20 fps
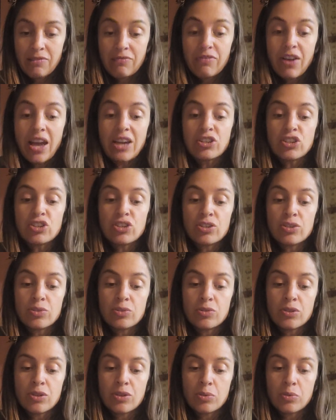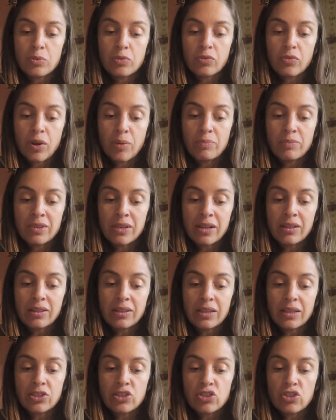fashioned from
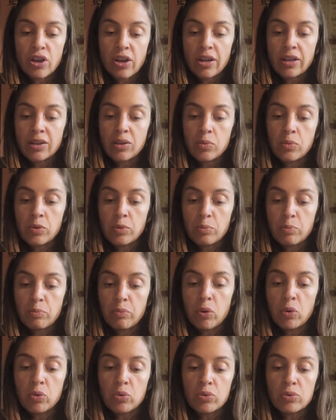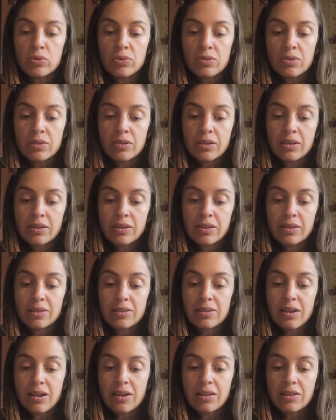delicate china with bowls the
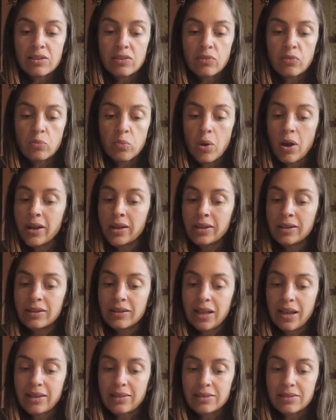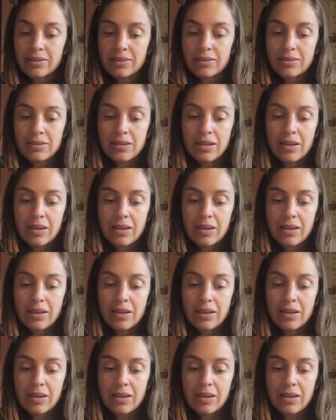size of wine glasses.